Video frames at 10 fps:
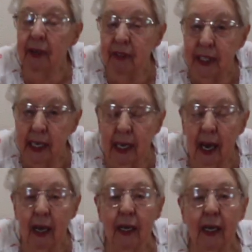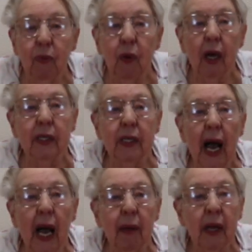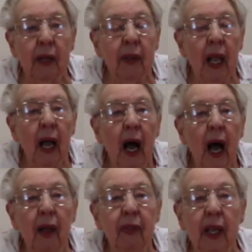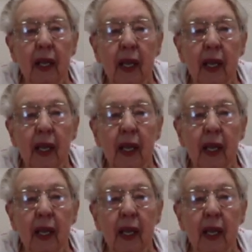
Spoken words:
even declared it one time. And